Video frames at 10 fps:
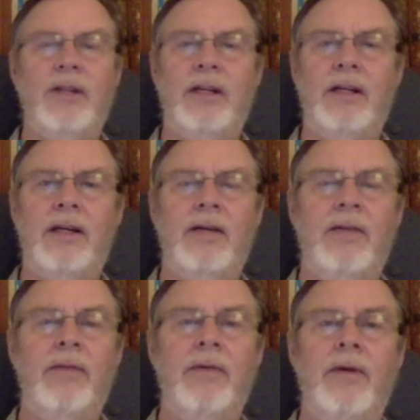
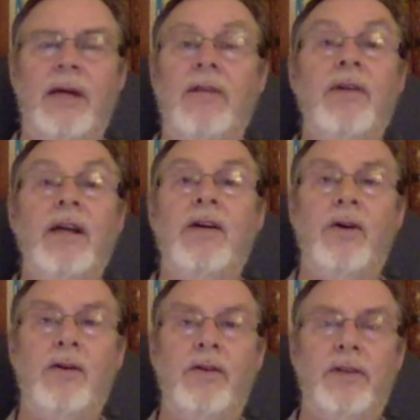heaven and
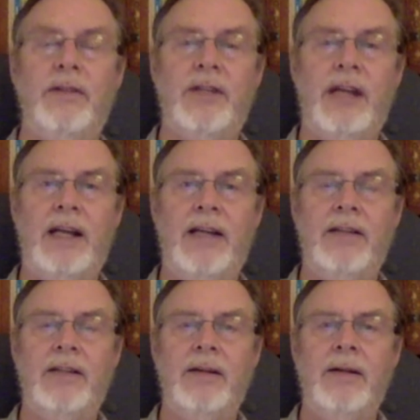earth
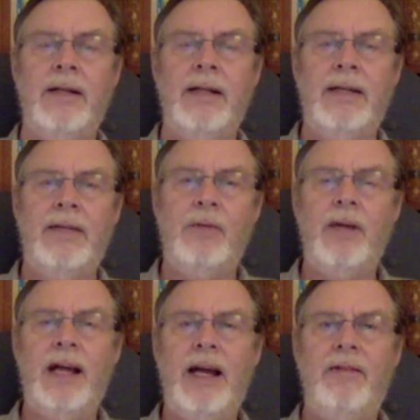stands. Then
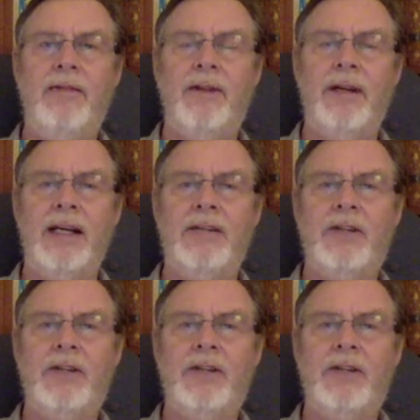we have the next